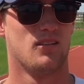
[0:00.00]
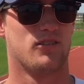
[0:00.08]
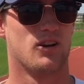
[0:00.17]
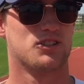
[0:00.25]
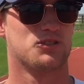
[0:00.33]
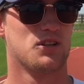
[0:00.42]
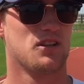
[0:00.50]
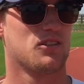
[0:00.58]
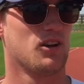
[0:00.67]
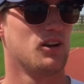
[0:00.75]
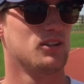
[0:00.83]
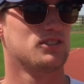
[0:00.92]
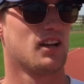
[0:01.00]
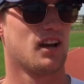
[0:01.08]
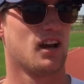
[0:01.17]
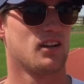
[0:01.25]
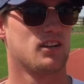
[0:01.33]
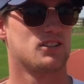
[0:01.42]
First three throws, I
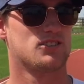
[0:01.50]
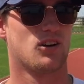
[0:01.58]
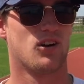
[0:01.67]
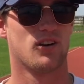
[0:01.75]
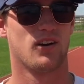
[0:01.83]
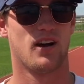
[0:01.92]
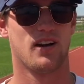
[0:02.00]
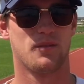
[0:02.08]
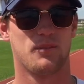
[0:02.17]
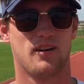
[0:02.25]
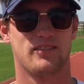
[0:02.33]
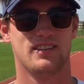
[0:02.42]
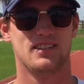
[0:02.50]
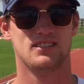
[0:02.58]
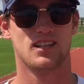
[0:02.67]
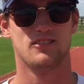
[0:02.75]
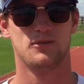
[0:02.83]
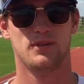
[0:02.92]
got a good starter out at about
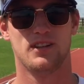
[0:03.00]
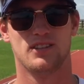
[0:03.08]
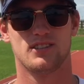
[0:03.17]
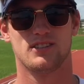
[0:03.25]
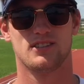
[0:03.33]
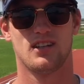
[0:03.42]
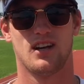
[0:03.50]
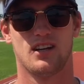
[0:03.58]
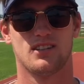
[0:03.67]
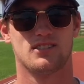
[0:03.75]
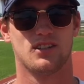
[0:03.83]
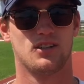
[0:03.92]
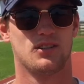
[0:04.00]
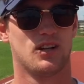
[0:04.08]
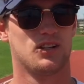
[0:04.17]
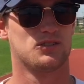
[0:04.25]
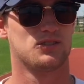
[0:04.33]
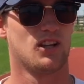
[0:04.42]
57 meters. So
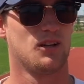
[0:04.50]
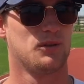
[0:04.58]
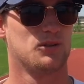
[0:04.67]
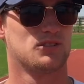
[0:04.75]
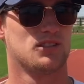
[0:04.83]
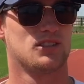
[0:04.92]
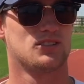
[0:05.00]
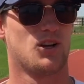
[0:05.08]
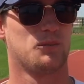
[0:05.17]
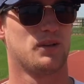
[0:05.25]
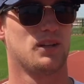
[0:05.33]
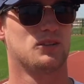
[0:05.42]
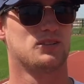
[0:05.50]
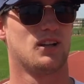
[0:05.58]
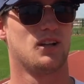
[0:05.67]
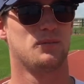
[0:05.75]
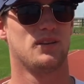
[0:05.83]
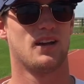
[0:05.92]
coach was telling me it was a good start, but he was
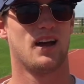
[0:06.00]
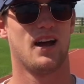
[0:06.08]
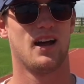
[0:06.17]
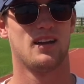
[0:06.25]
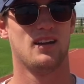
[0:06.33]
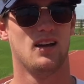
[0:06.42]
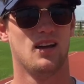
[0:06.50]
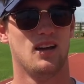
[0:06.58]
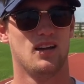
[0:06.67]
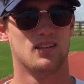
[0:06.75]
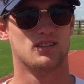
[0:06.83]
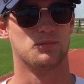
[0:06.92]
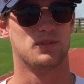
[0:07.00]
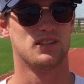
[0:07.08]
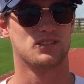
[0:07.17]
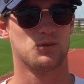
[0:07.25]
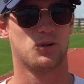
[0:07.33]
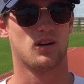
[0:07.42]
telling me that I had some
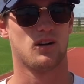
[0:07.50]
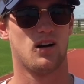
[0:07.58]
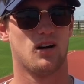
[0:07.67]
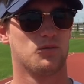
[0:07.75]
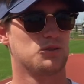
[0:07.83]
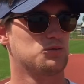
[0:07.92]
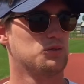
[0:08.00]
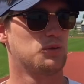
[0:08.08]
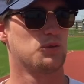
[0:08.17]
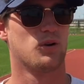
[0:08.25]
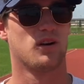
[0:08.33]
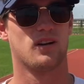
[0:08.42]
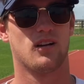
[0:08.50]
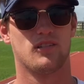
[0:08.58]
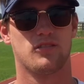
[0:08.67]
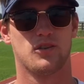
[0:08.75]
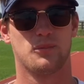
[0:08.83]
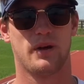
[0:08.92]
things to work on, which we've been working on
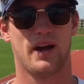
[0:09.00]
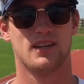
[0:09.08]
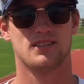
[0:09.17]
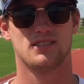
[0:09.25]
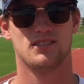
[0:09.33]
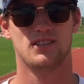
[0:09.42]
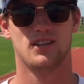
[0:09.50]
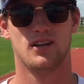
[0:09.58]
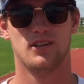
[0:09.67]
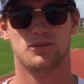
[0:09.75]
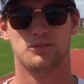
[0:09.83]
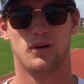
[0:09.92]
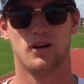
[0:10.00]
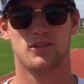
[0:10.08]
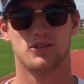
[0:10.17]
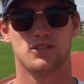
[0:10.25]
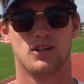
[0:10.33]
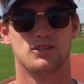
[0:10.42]
for the past, you know, month
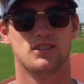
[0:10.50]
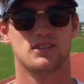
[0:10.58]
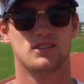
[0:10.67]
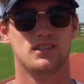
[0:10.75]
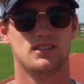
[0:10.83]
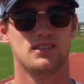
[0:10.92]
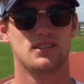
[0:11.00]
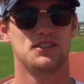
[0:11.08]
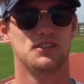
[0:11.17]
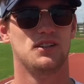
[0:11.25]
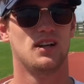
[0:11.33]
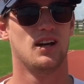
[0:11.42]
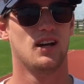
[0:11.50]
or so since TCU.